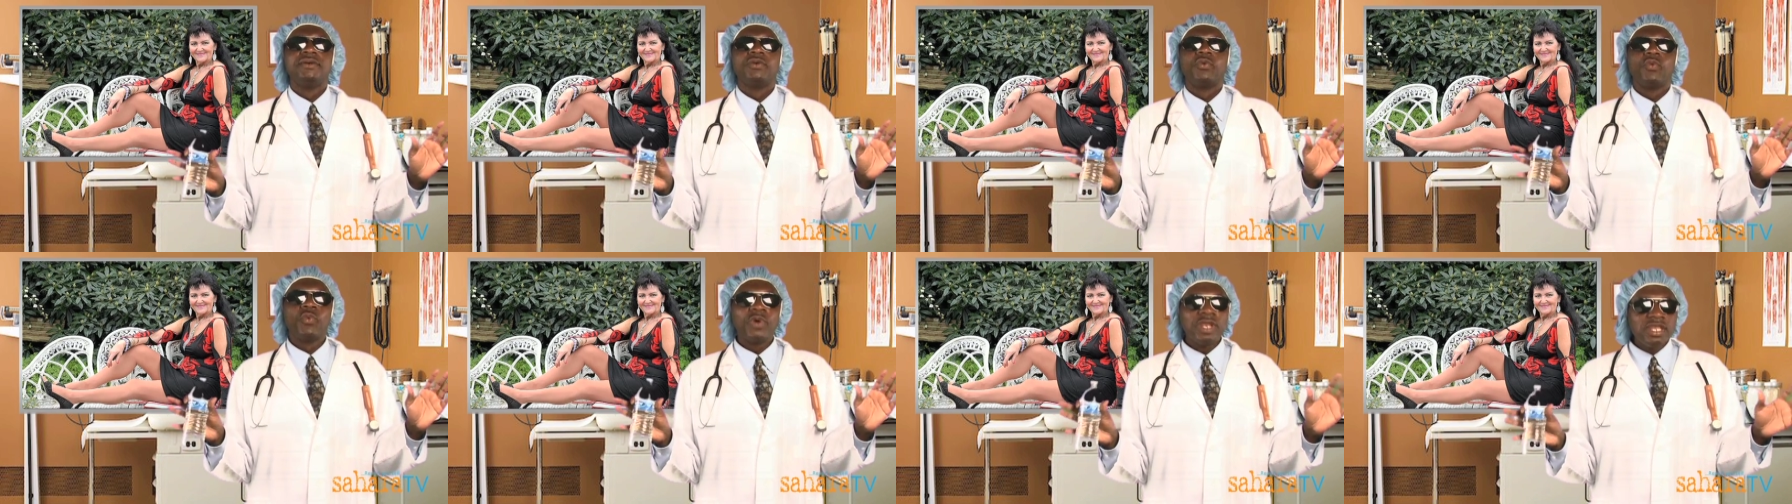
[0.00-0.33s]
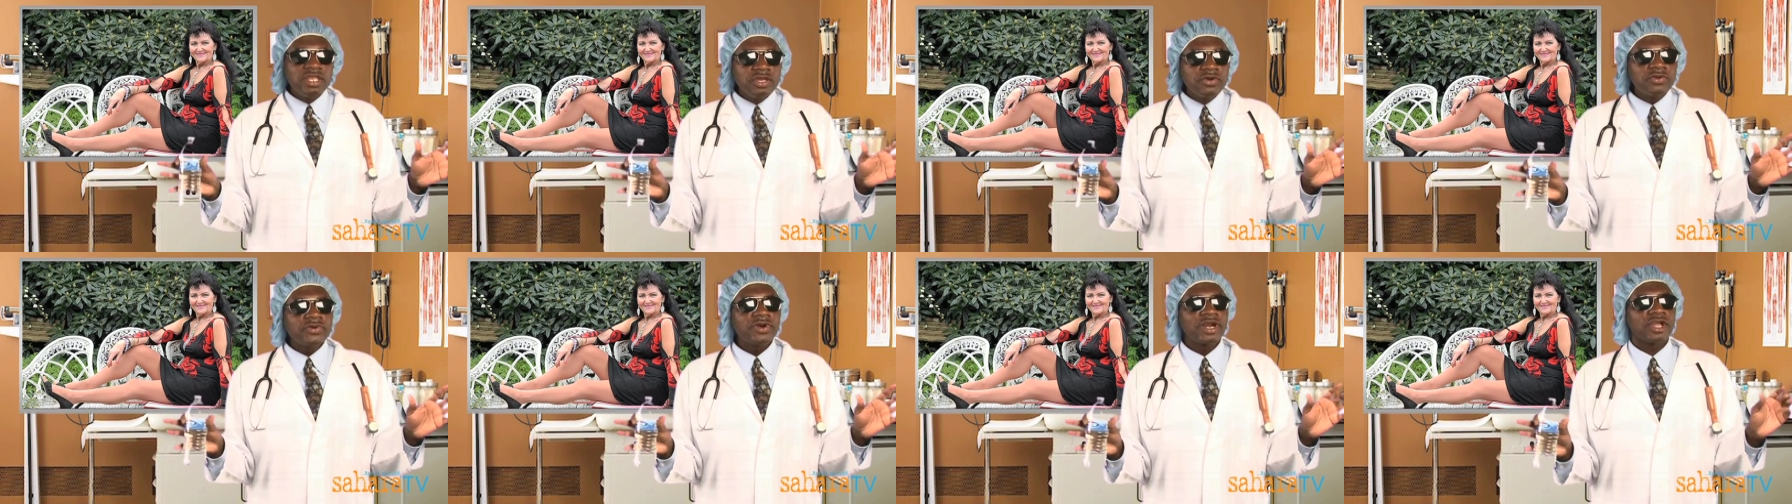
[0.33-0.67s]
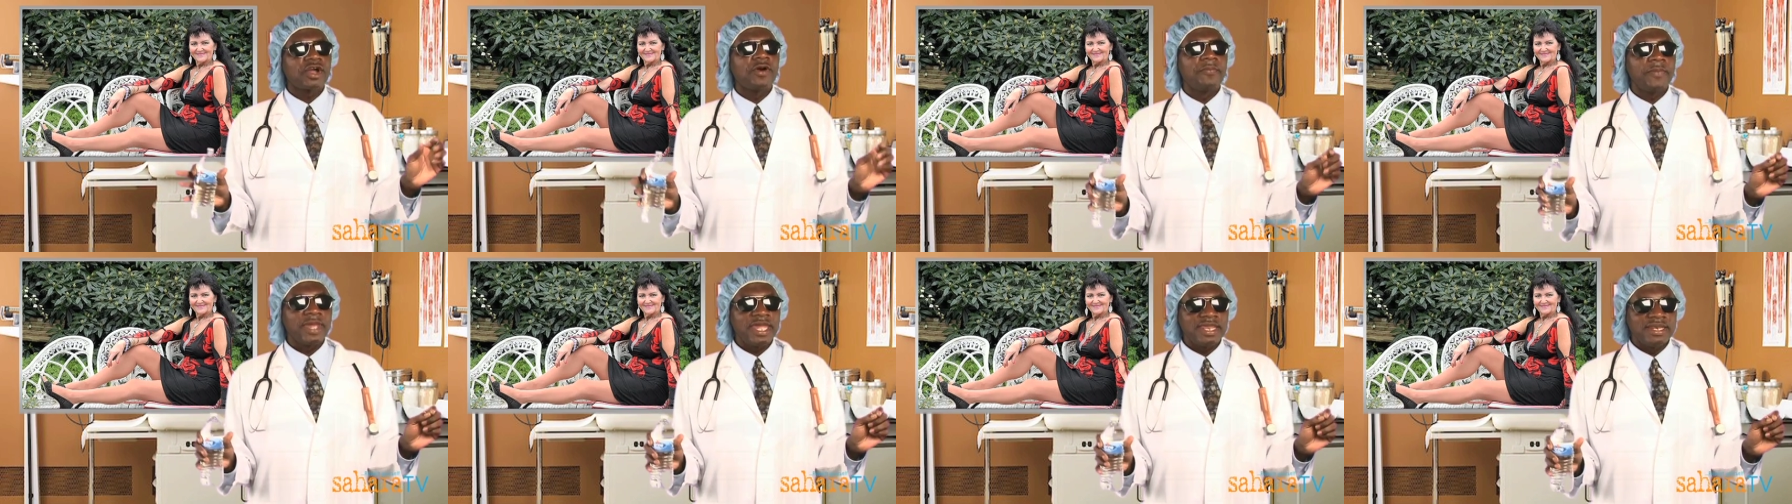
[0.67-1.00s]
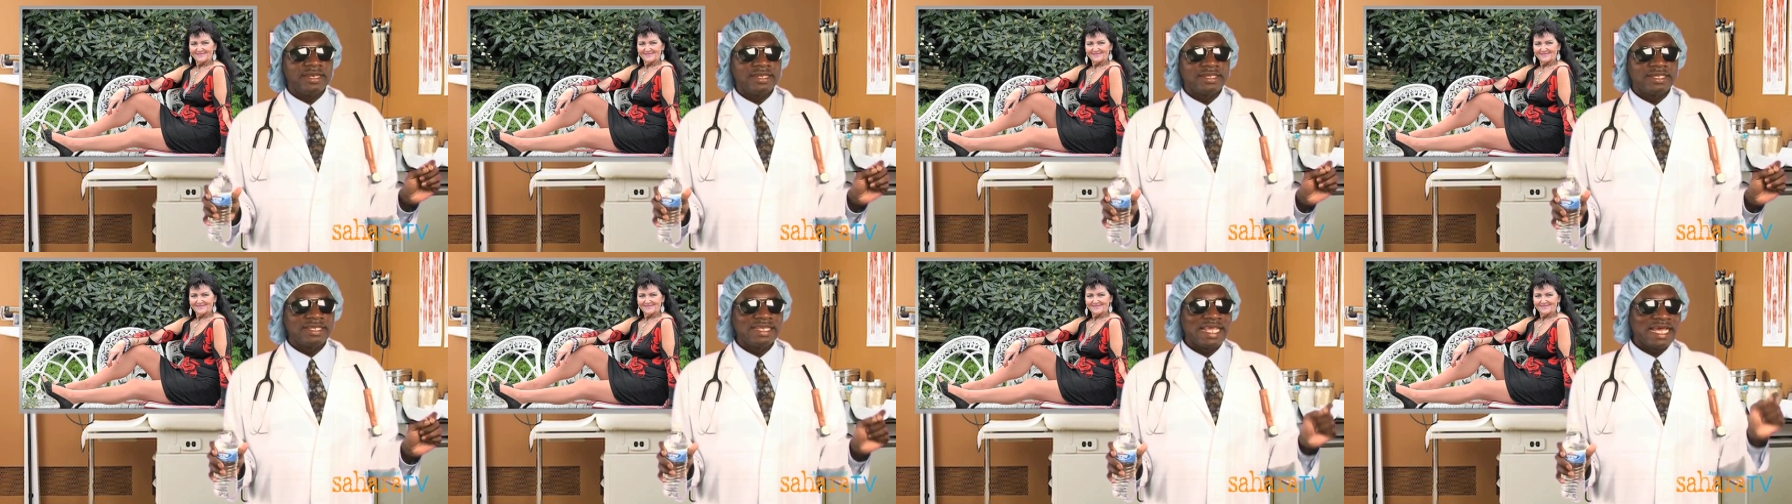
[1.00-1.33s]
will you
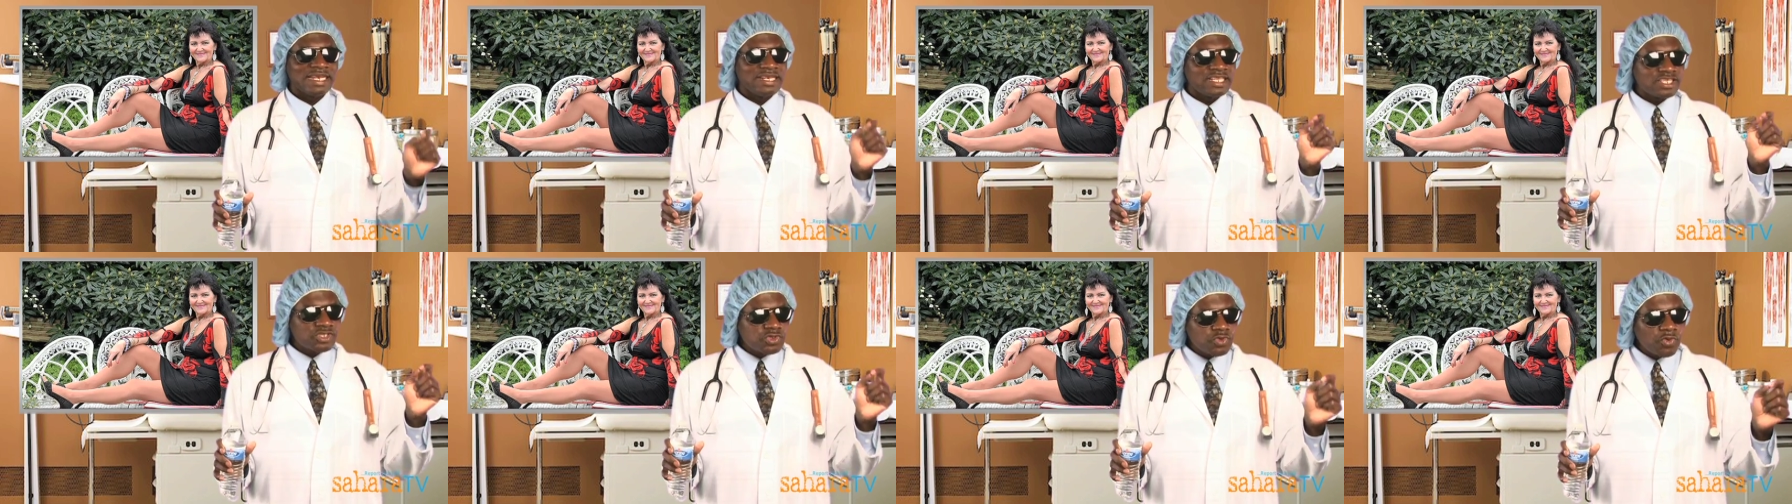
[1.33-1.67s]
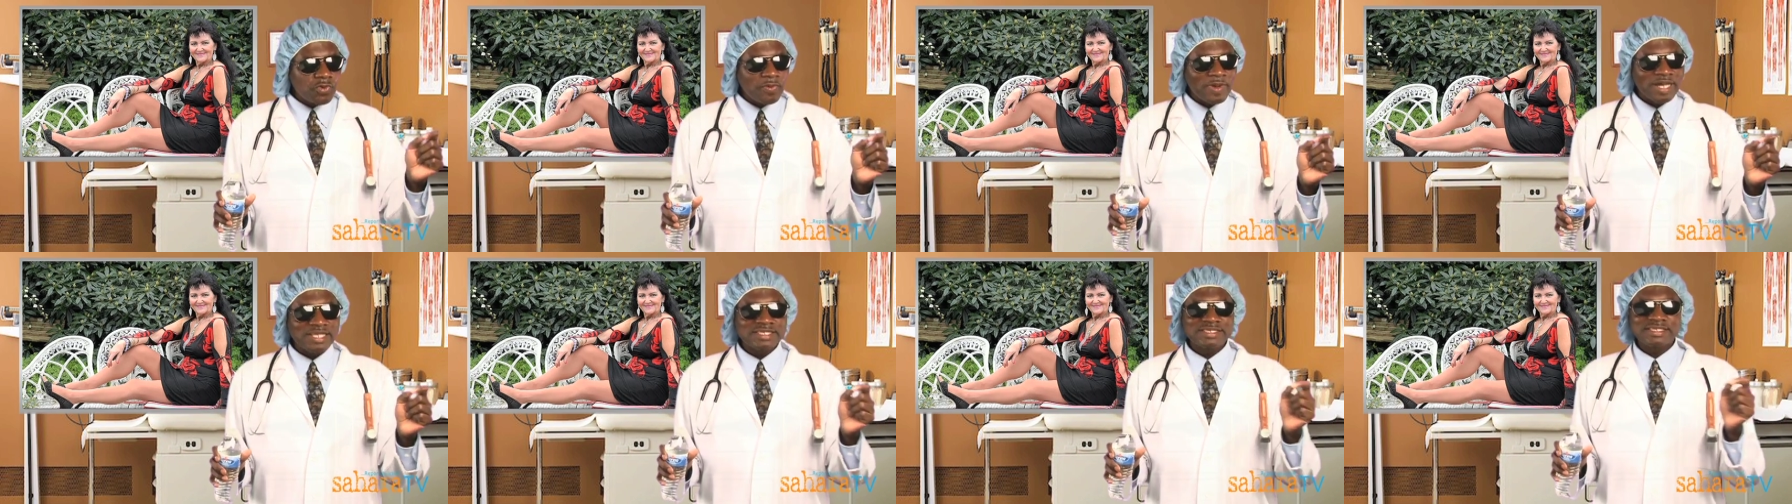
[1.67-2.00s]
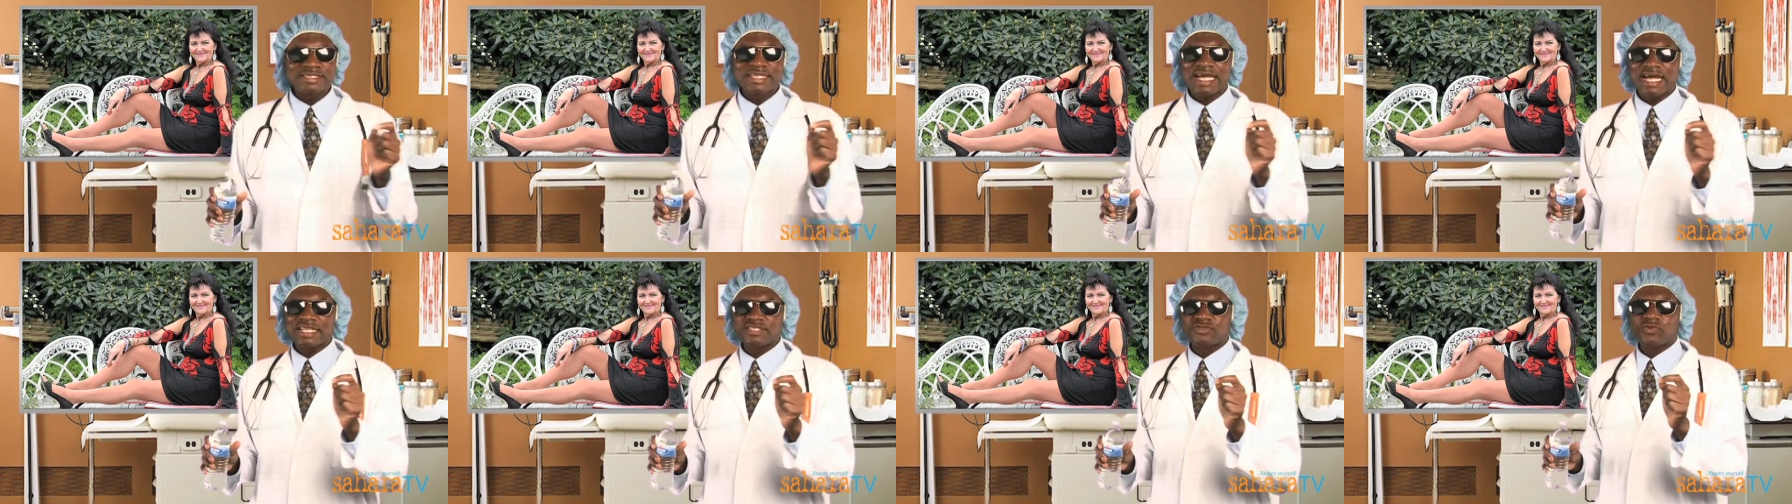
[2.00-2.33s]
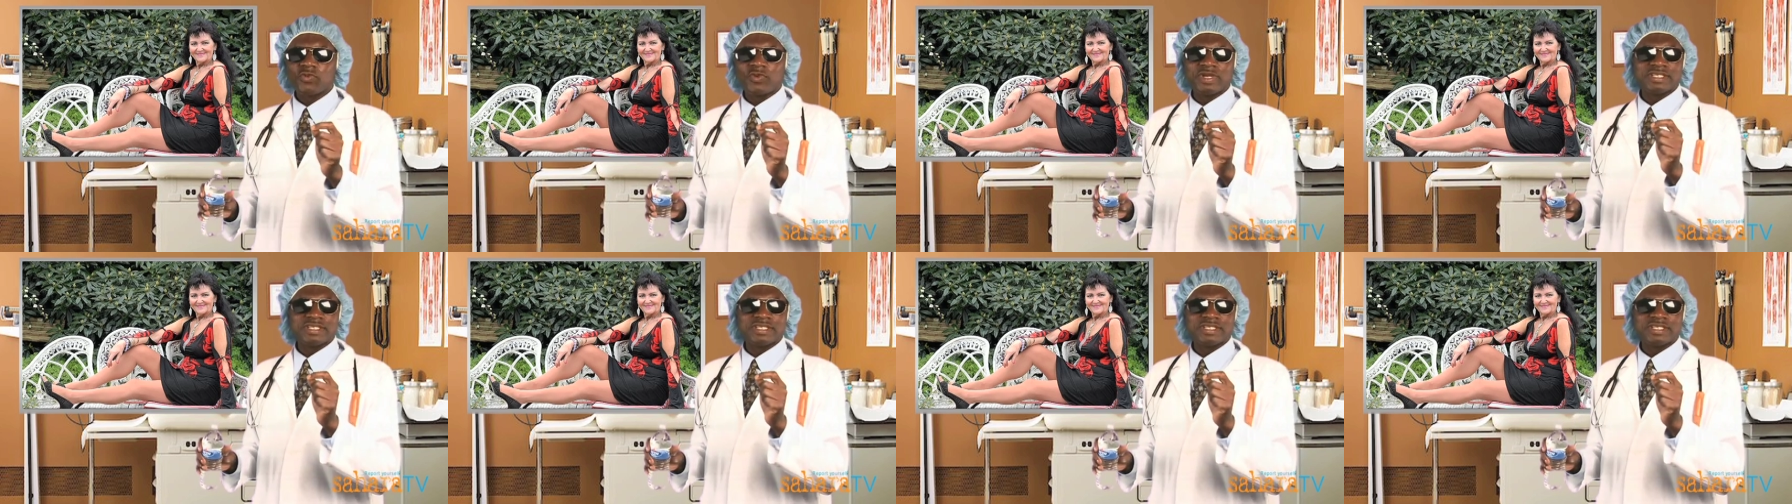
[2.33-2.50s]
recommend that this woman start